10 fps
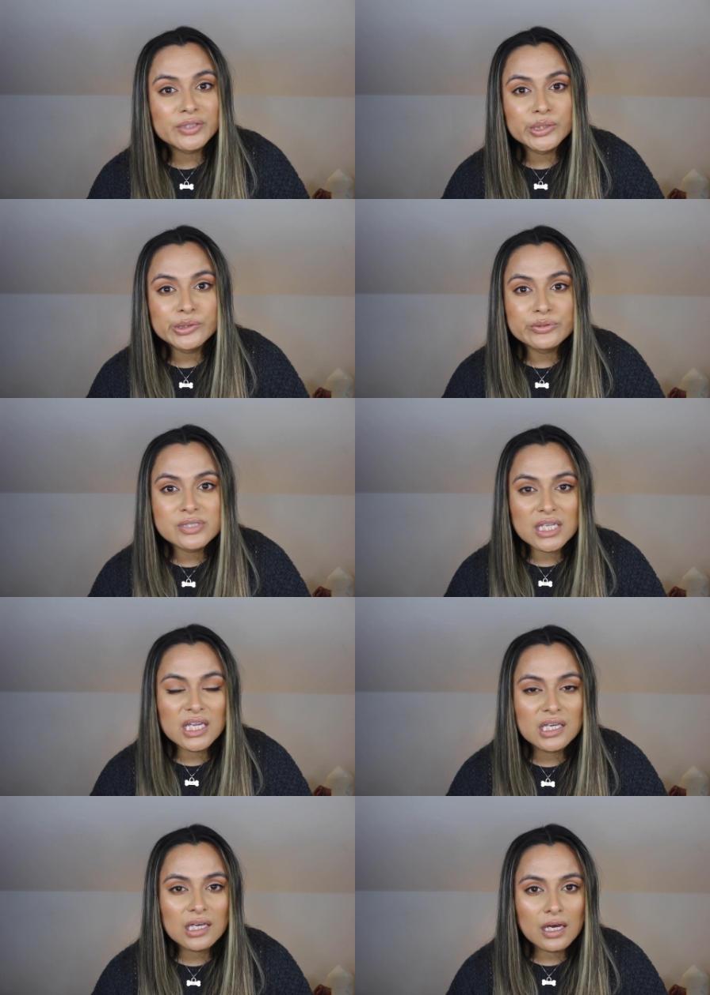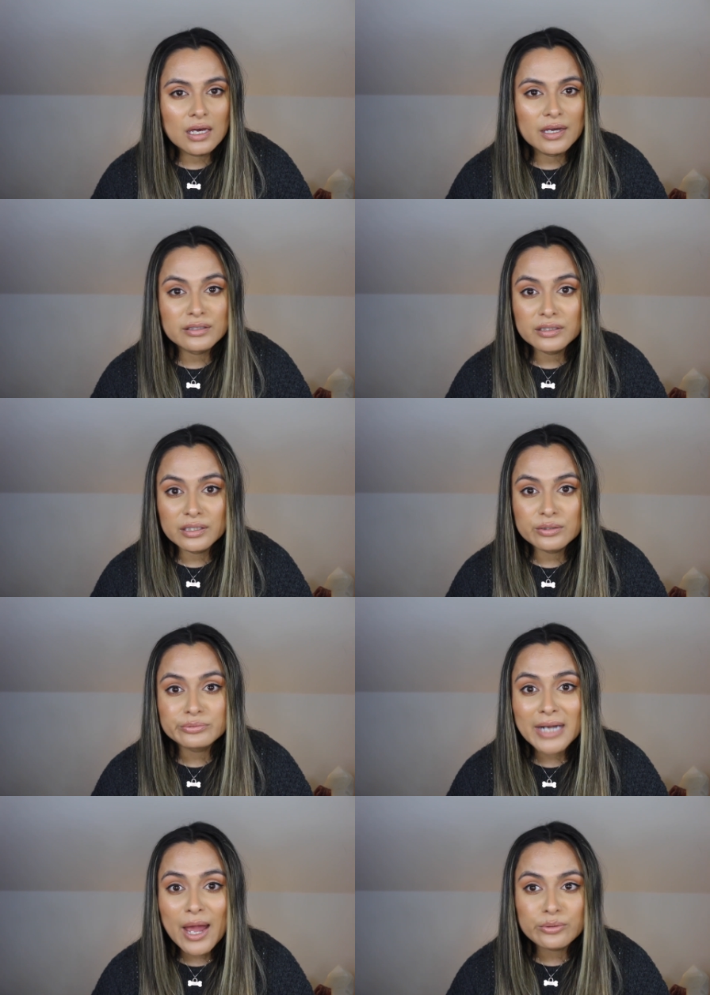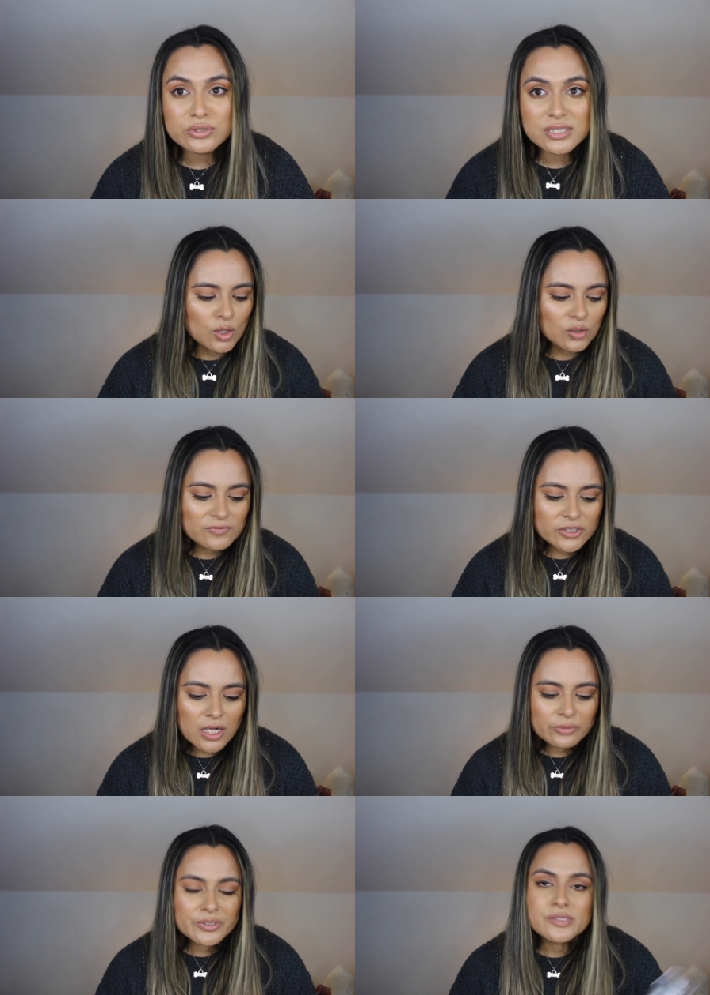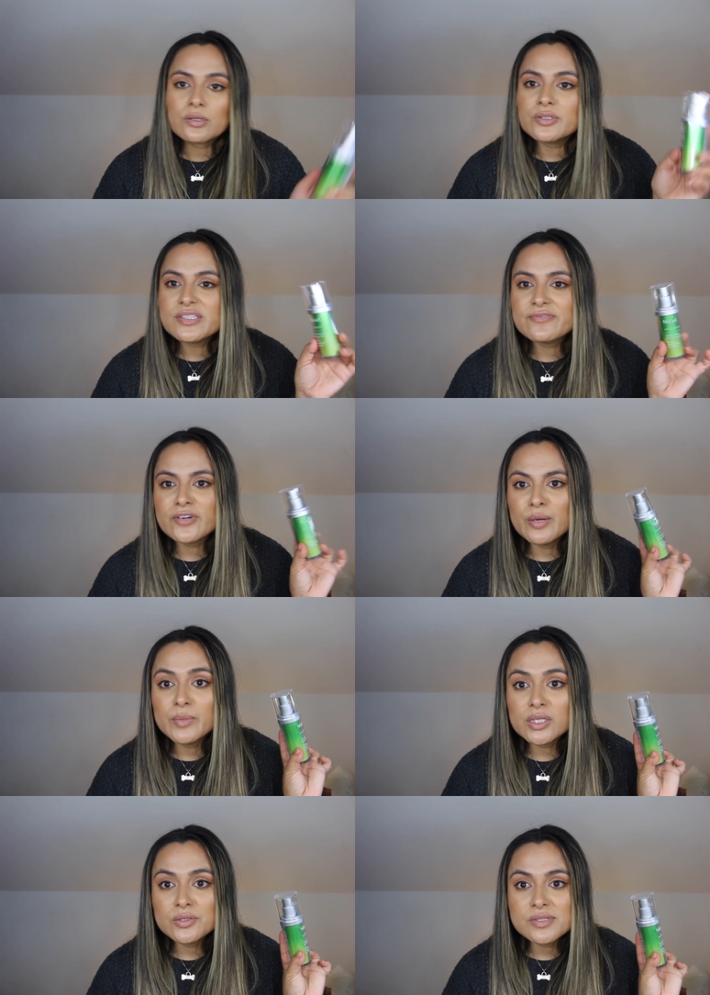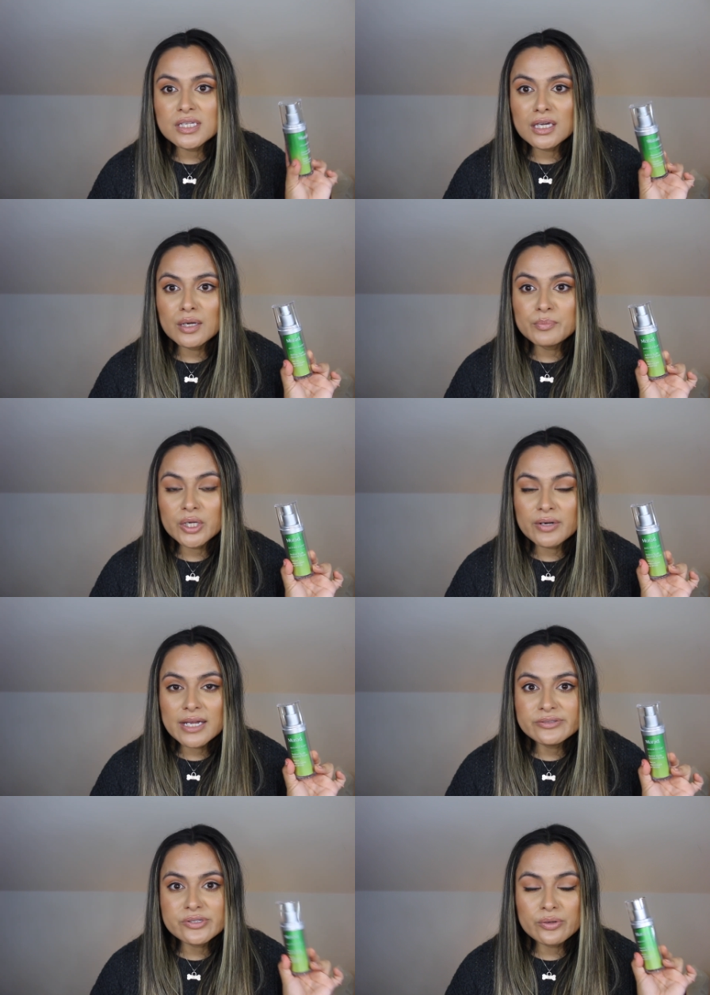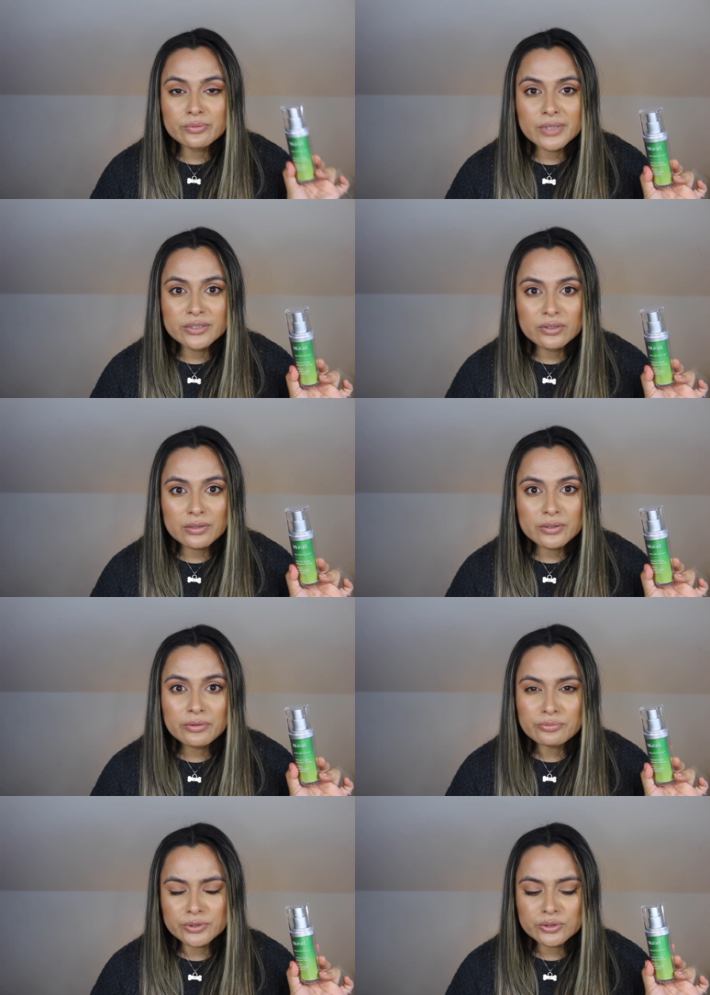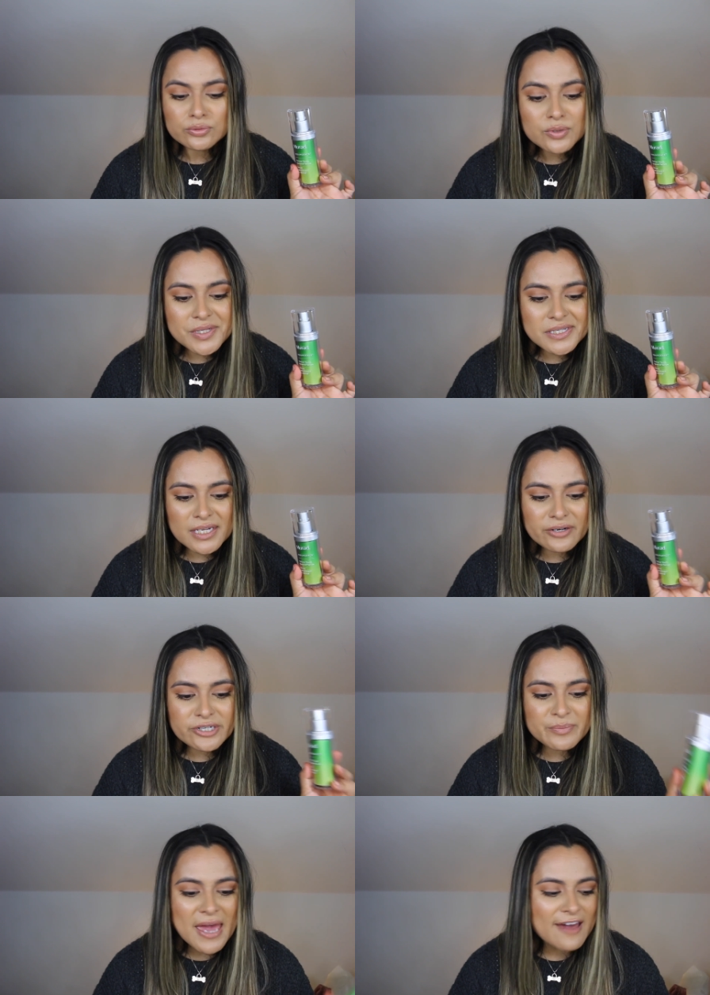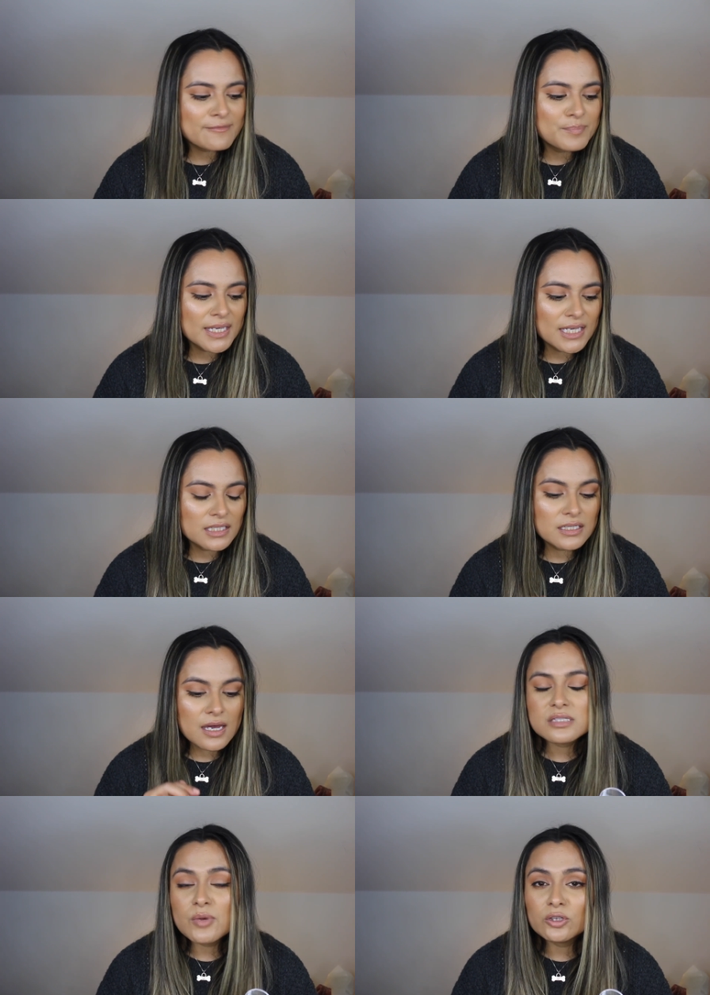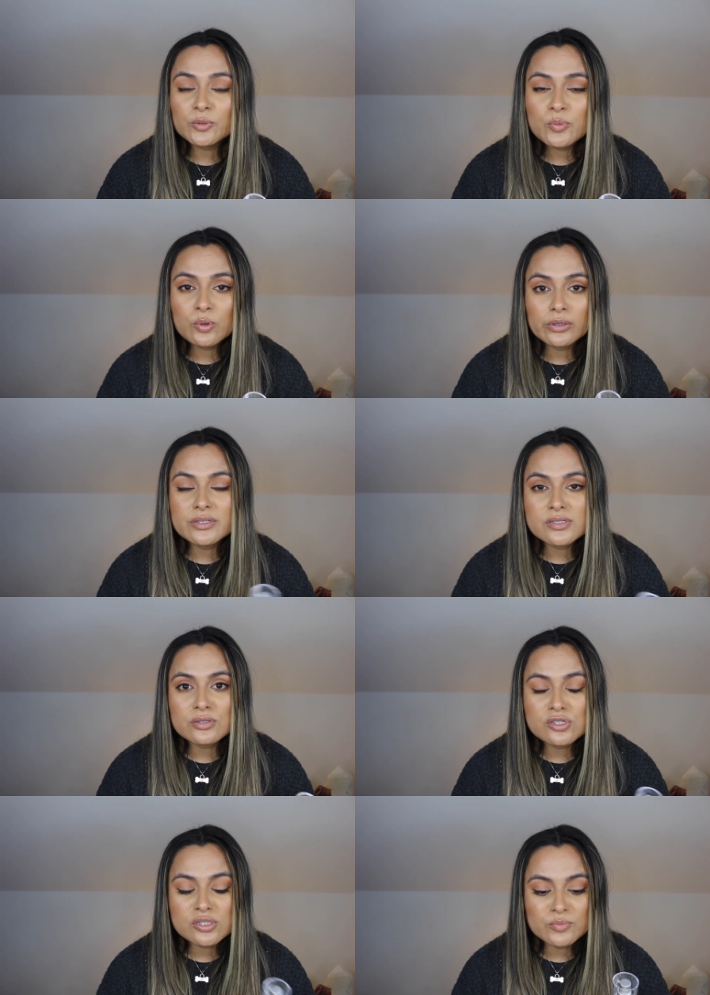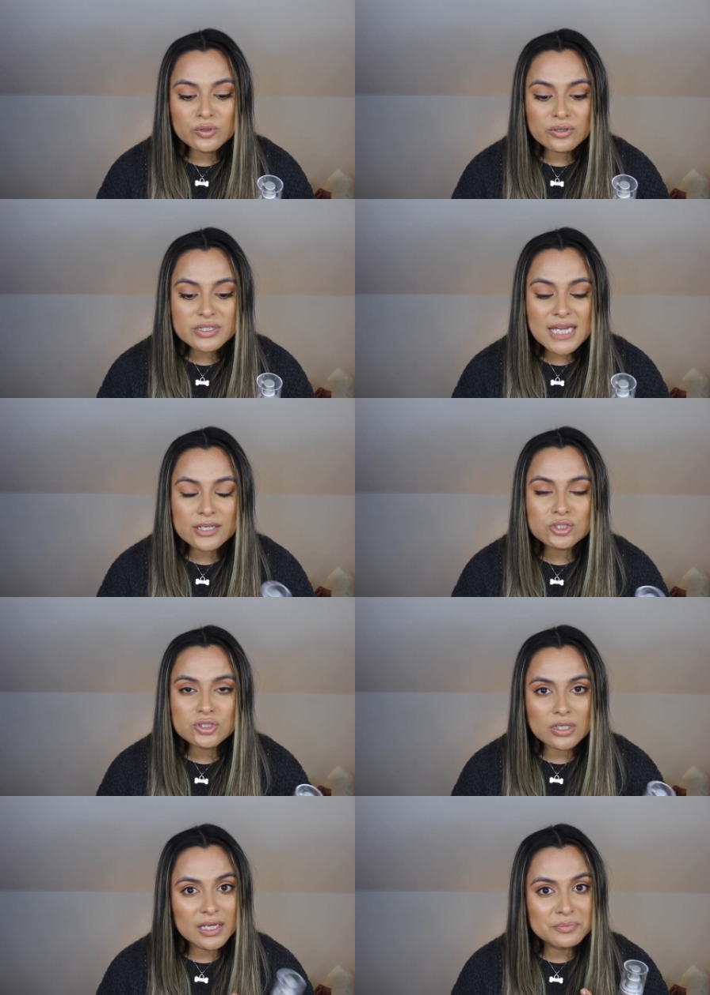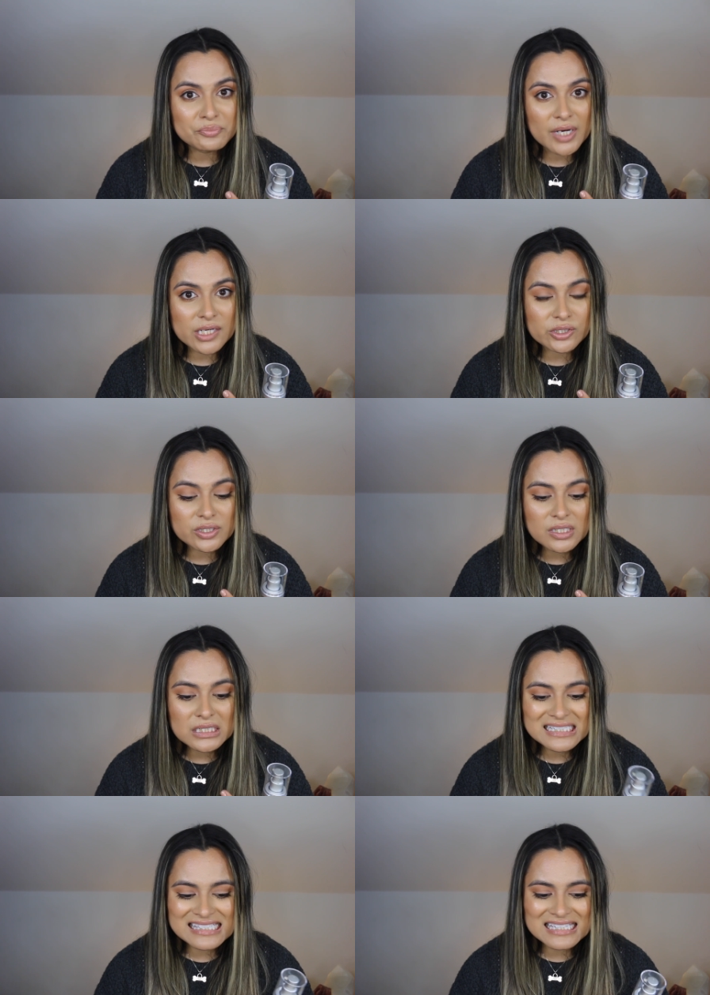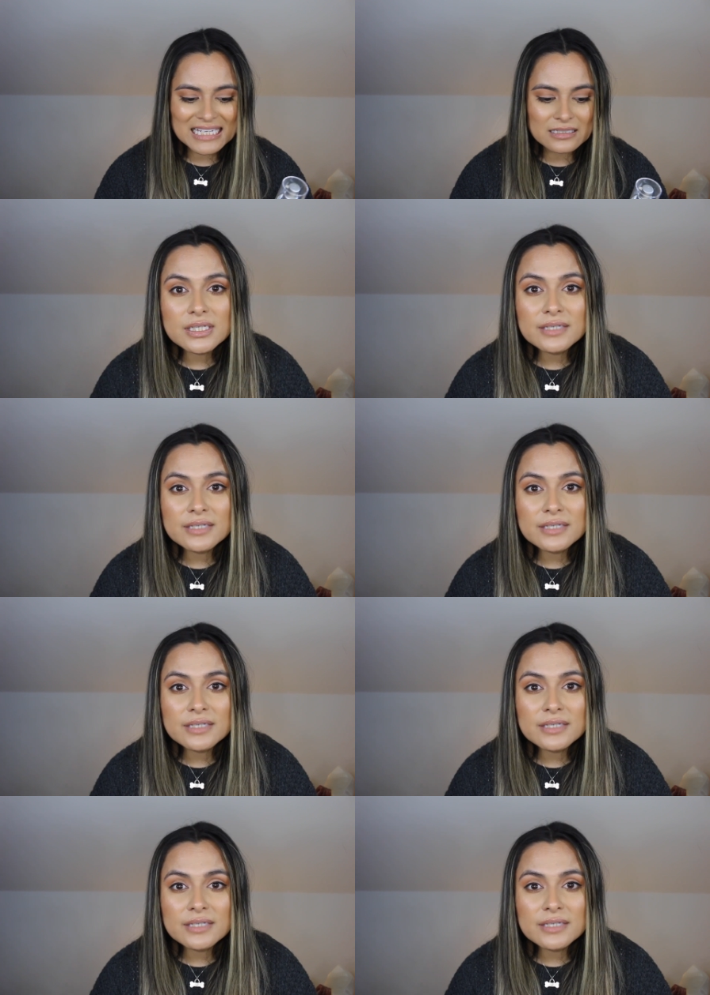using uh, year round. Overall results from using Murad's Retinol Youth Renewal Serum have been smaller pores, smoother texture, and brighter skin.